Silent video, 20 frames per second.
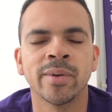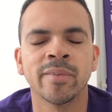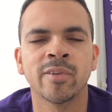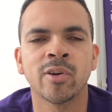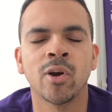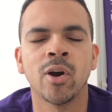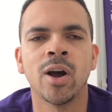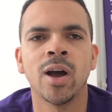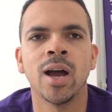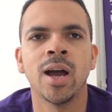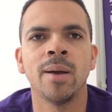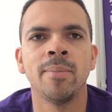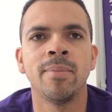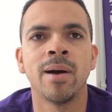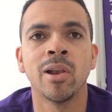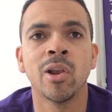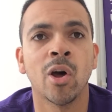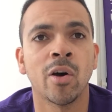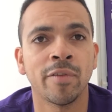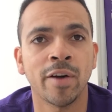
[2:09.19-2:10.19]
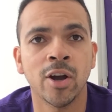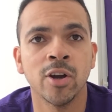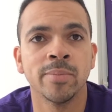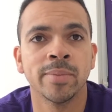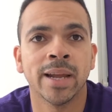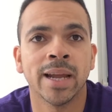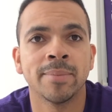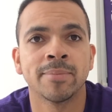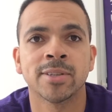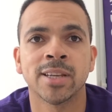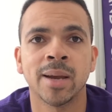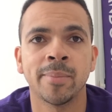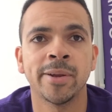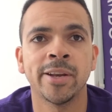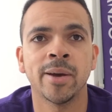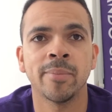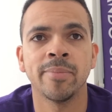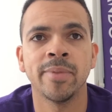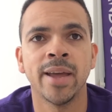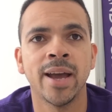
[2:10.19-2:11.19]
We've got a lot of home games
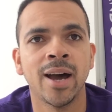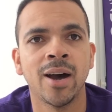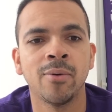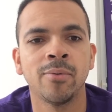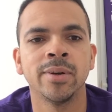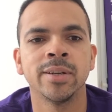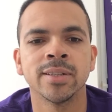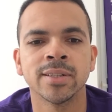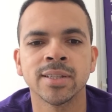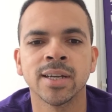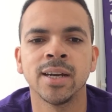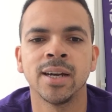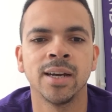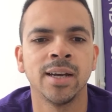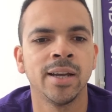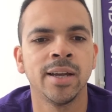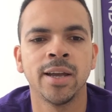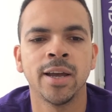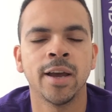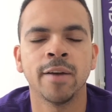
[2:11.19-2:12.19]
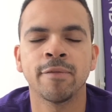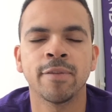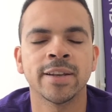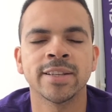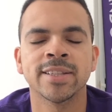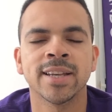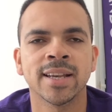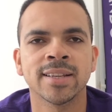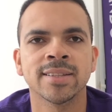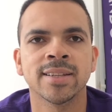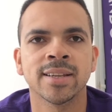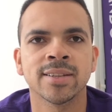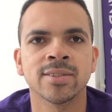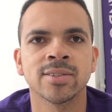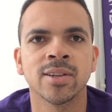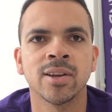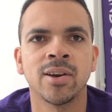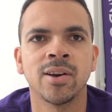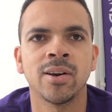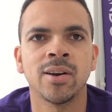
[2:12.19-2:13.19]
coming up now, and a fantastic
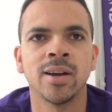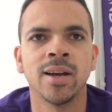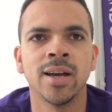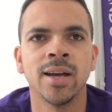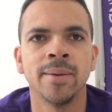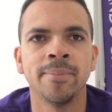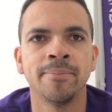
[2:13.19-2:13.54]
start.